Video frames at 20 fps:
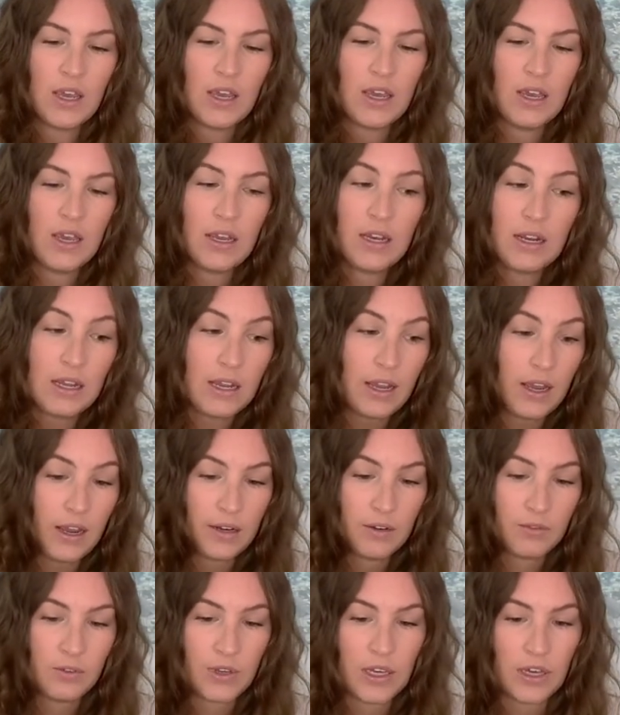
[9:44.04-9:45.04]
any kind
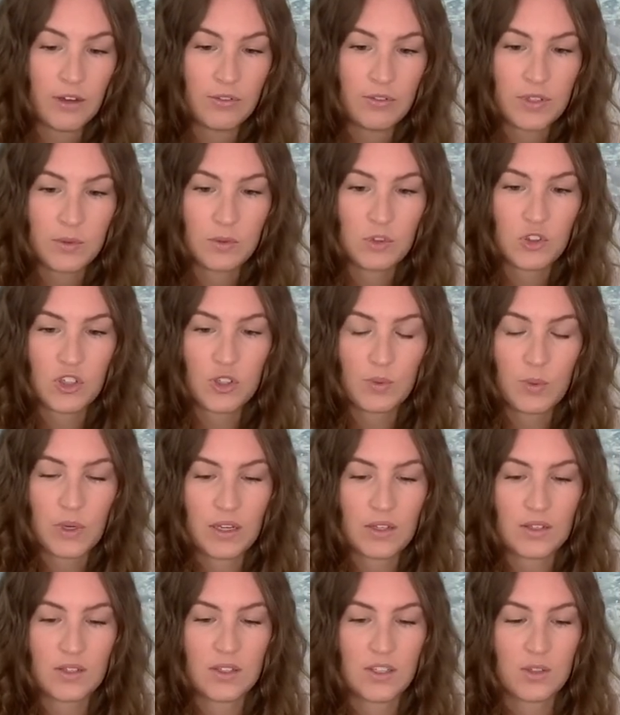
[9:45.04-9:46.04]
of gift, just
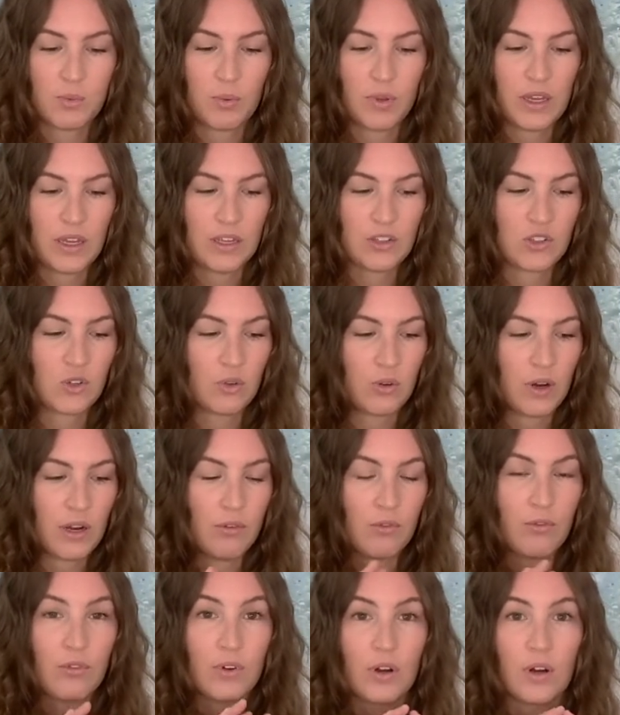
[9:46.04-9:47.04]
because this plant is great
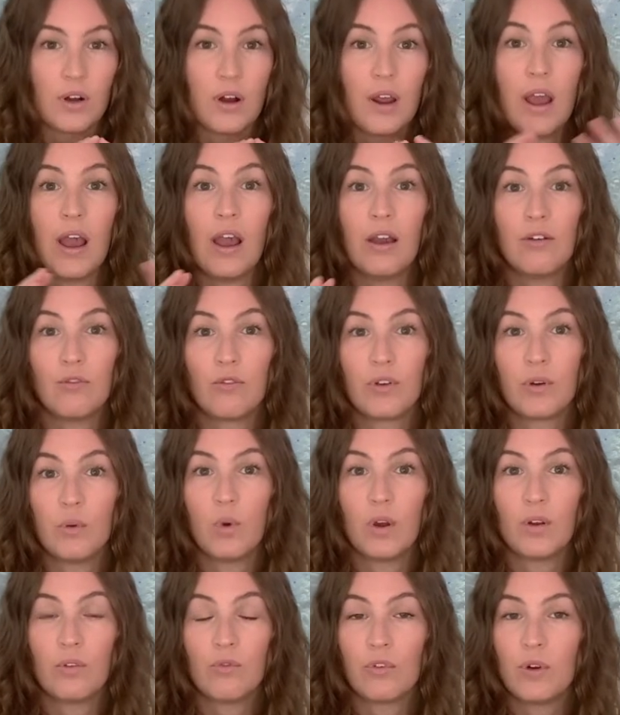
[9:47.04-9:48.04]
for
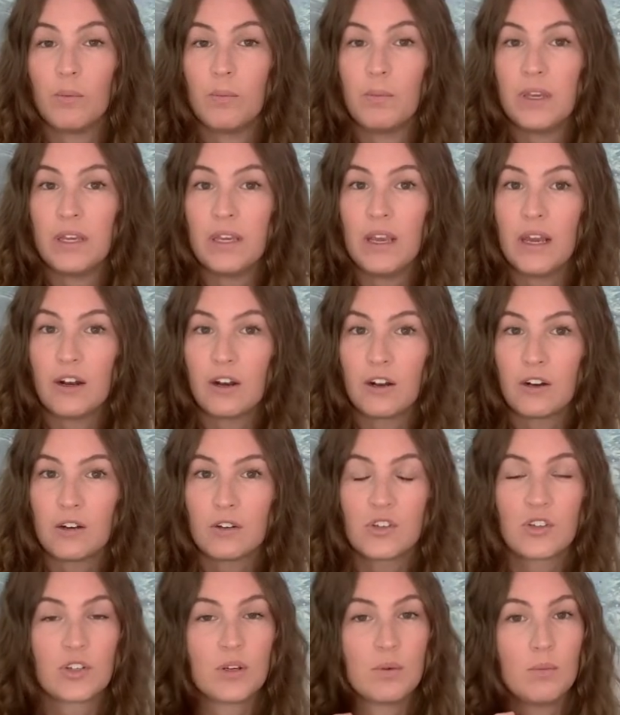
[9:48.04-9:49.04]
everyone from
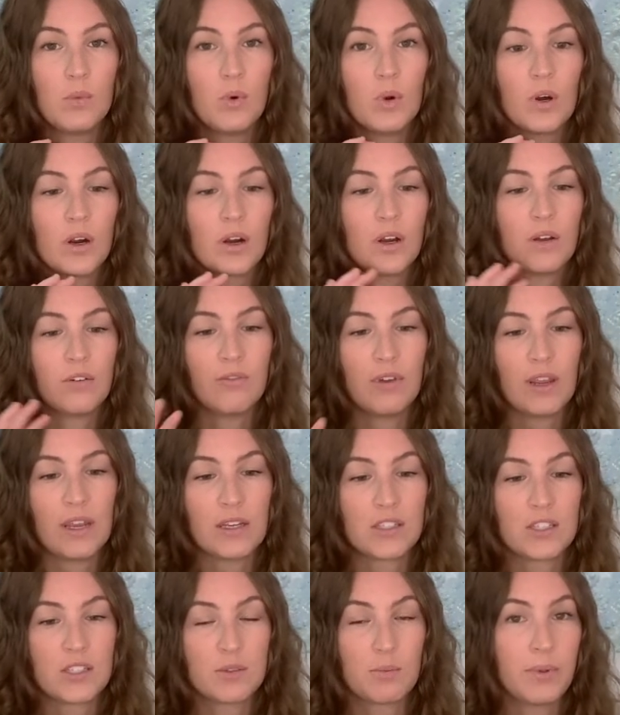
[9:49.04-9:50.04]
beginners to more
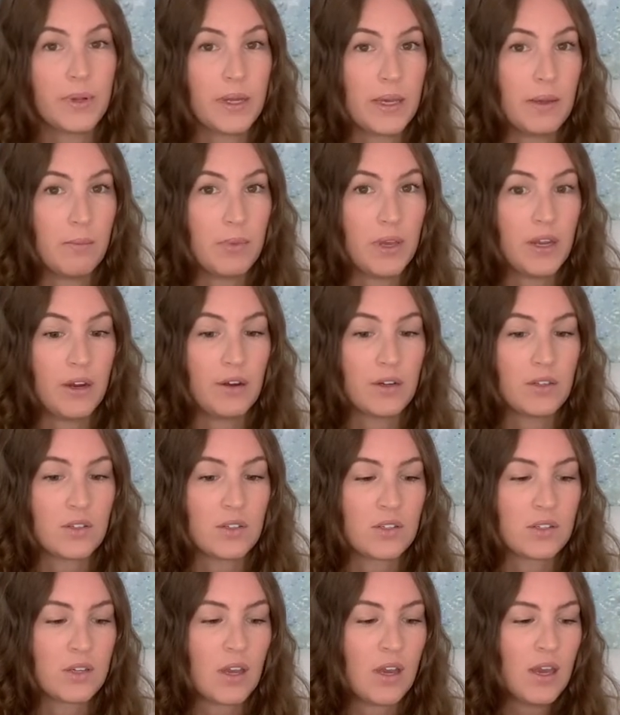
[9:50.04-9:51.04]
advanced plant
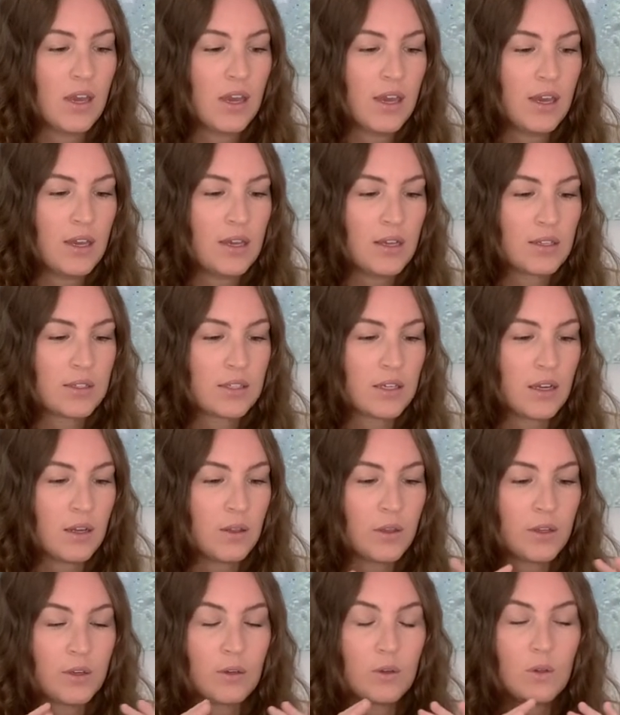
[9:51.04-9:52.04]
parents. It's a
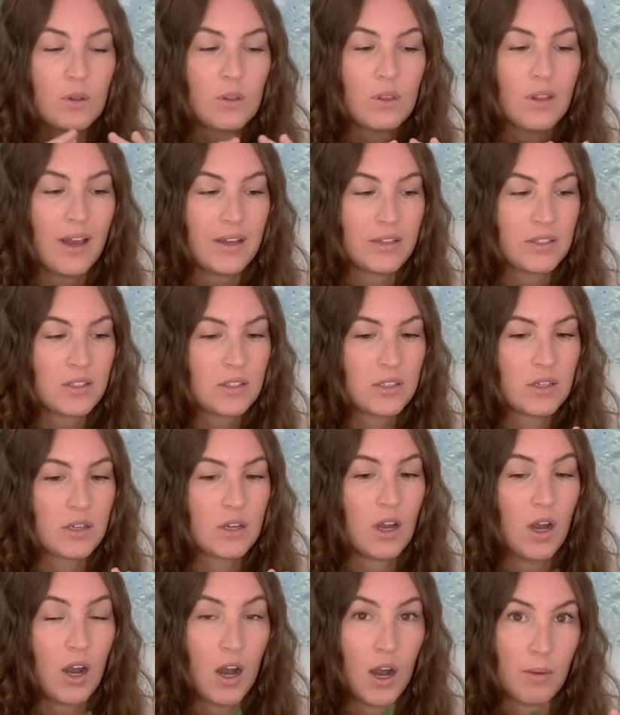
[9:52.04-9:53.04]
little less
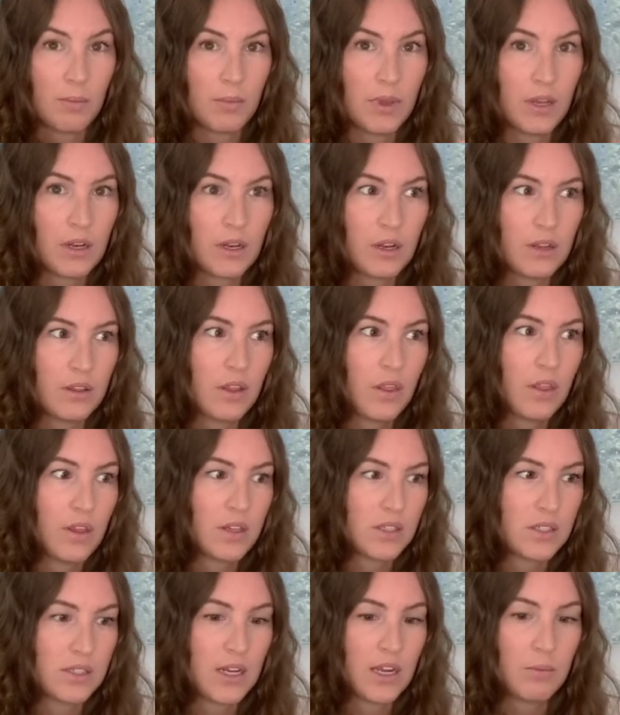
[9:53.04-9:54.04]
common than the
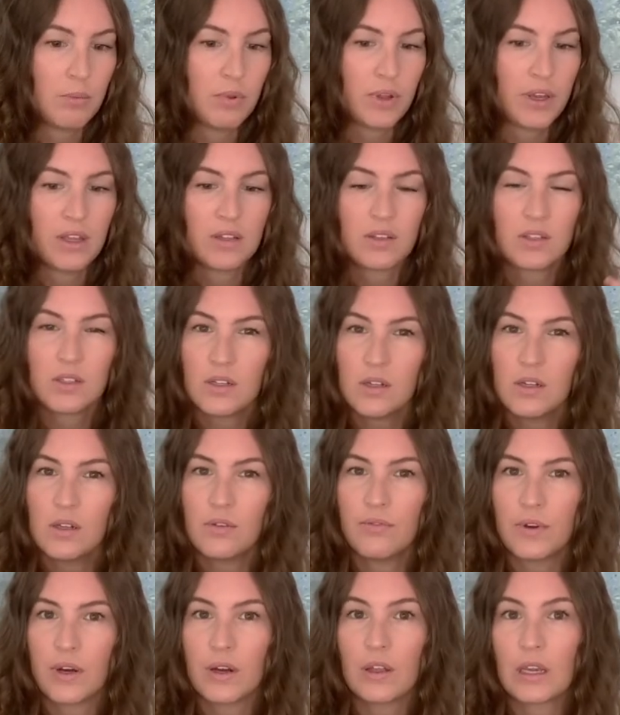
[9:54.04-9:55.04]
snake plant. It's still a
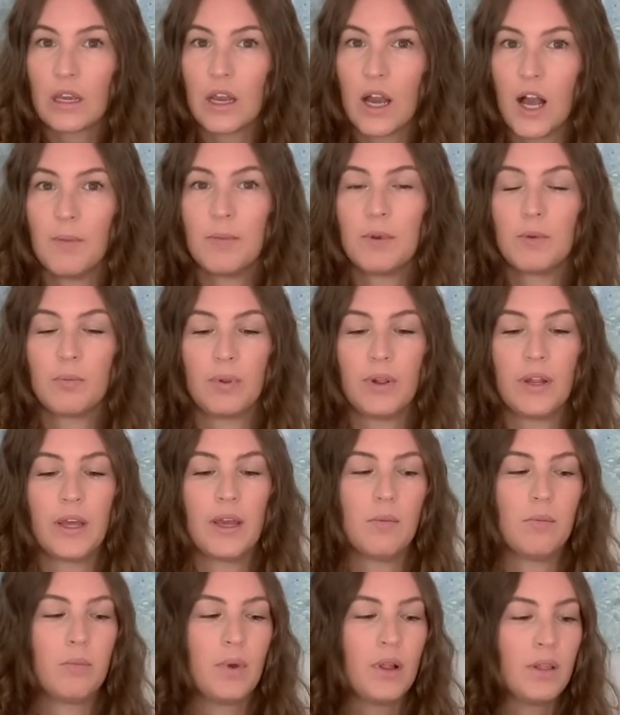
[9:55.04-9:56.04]
fairly common plant,
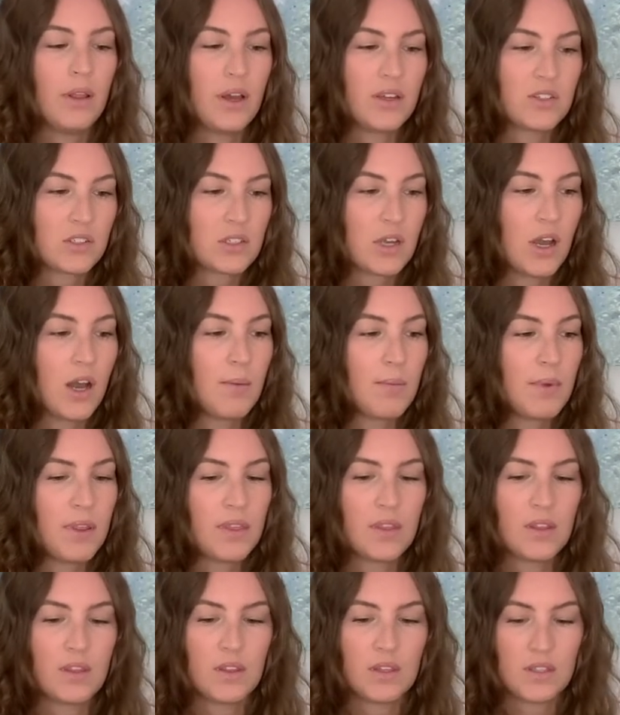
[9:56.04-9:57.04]
but less common
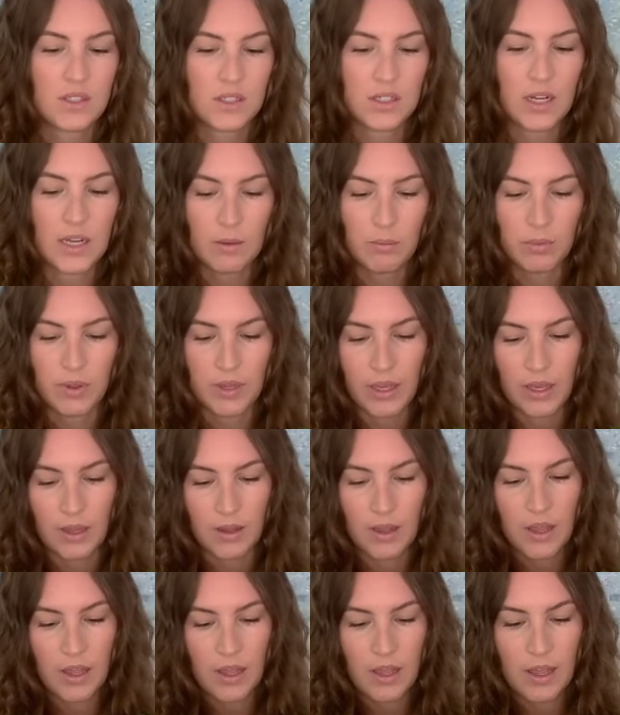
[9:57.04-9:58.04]
than the snake plant.
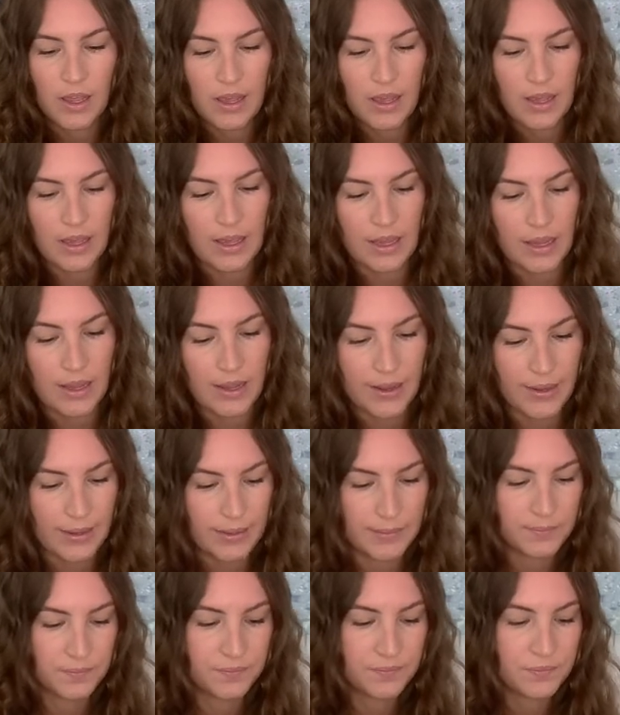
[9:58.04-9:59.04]

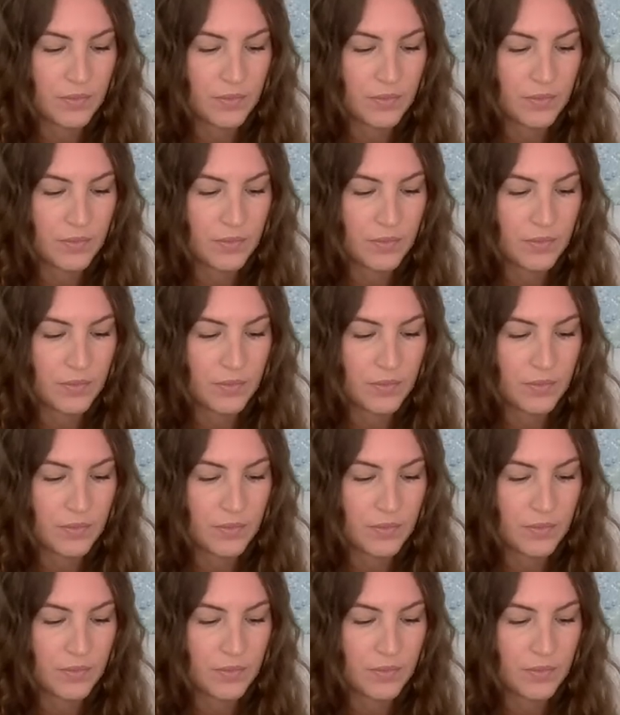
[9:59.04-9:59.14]
And